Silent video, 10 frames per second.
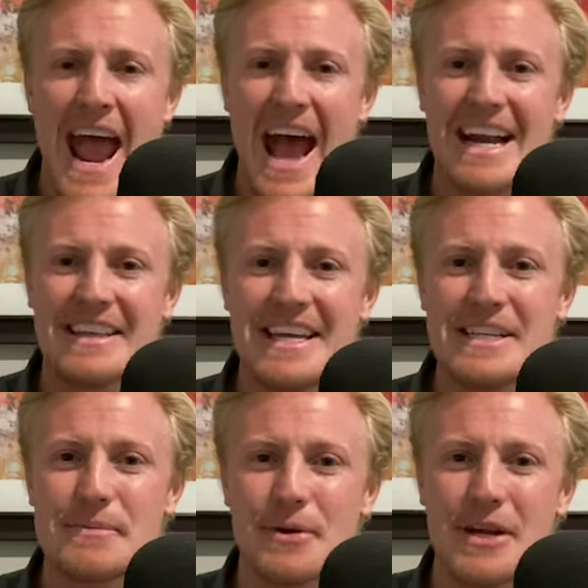And I think
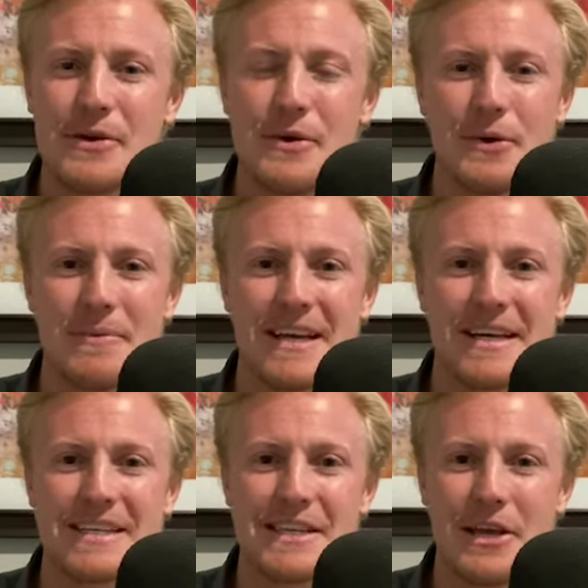it's pretty cool
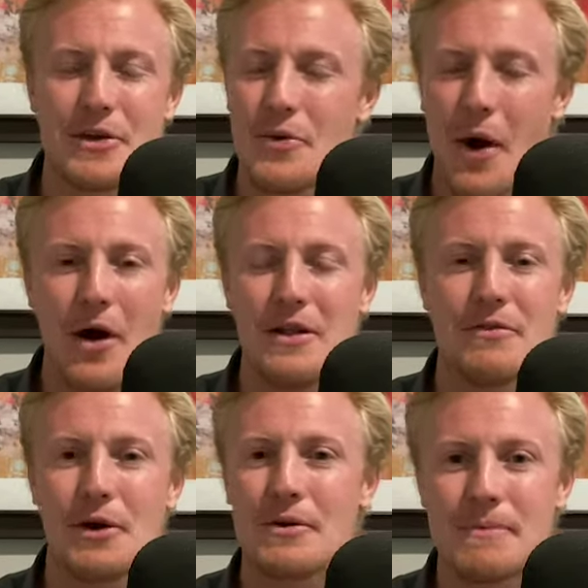because you all
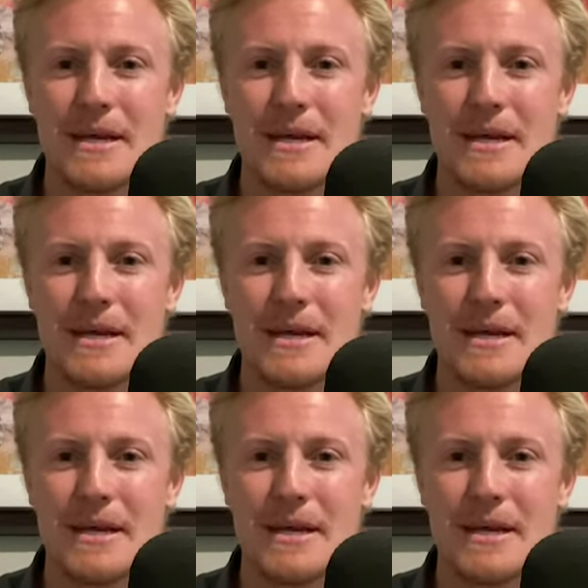have heard